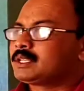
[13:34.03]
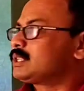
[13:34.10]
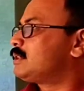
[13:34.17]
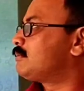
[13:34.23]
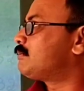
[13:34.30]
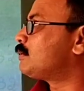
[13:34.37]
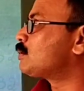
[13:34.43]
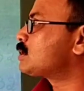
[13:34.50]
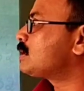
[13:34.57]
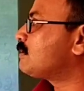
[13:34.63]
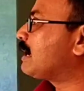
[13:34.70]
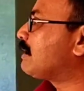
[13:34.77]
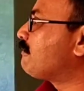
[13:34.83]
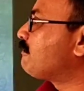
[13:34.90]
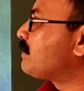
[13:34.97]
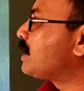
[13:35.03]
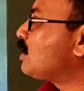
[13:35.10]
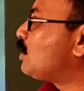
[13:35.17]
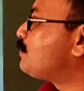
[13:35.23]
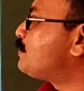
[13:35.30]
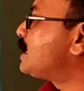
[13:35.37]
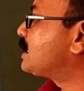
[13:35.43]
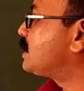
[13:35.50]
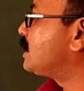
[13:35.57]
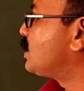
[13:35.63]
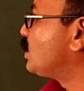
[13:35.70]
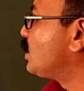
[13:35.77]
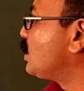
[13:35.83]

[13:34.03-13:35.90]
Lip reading: The force, every object in the